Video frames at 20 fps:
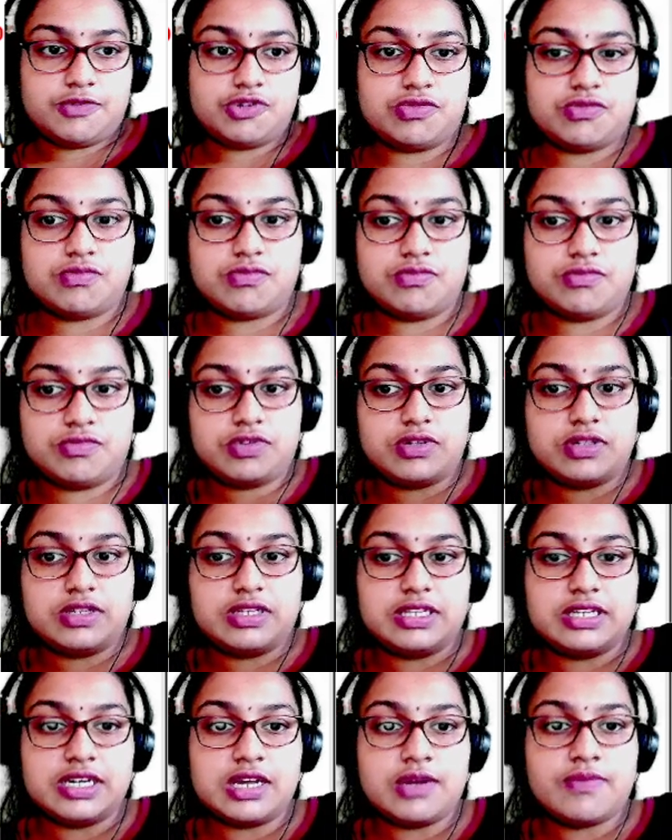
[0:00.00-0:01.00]
So
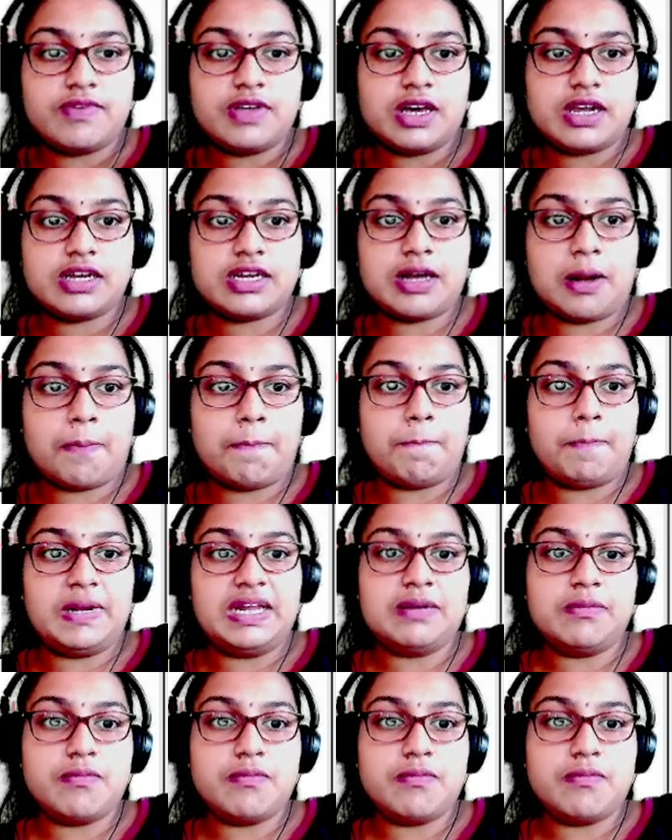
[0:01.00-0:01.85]
here we are coupling